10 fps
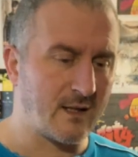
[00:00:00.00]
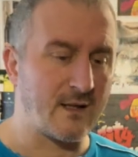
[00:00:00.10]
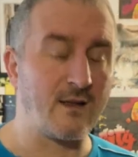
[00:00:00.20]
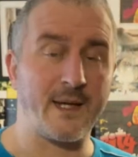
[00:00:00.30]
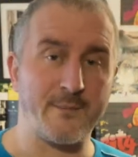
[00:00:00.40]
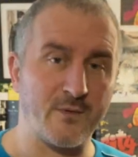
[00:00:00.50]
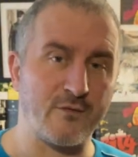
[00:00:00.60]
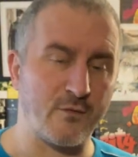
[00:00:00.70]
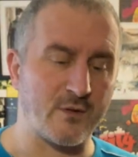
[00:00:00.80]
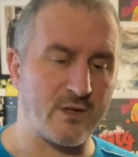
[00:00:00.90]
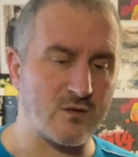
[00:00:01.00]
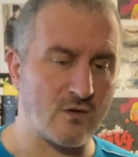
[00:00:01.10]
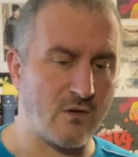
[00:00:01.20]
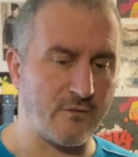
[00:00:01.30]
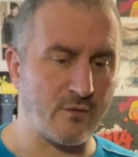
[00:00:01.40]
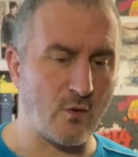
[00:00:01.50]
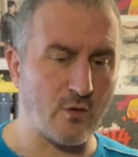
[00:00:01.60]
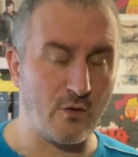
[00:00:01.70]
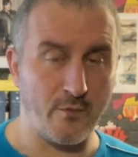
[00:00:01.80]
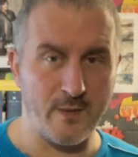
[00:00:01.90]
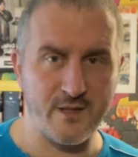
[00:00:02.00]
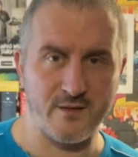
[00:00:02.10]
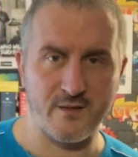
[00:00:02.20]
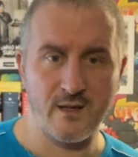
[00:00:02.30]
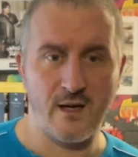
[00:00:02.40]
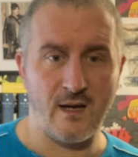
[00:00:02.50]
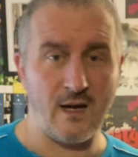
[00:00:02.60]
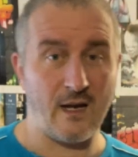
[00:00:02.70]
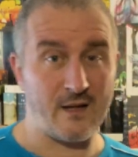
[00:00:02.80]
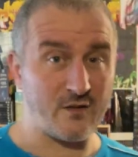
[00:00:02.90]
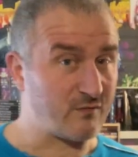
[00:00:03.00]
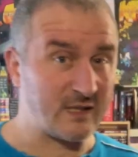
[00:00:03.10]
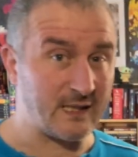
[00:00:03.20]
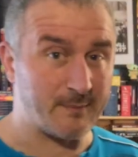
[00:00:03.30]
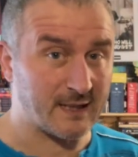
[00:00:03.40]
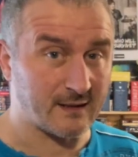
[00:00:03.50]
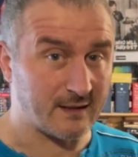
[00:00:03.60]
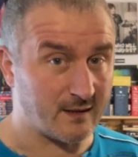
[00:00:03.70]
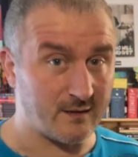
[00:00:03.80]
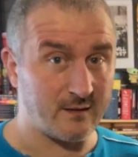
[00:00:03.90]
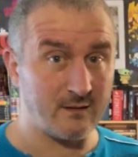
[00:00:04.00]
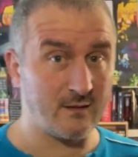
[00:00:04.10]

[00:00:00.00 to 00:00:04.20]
claimed footage of Doc Loomis, and it's really badly done.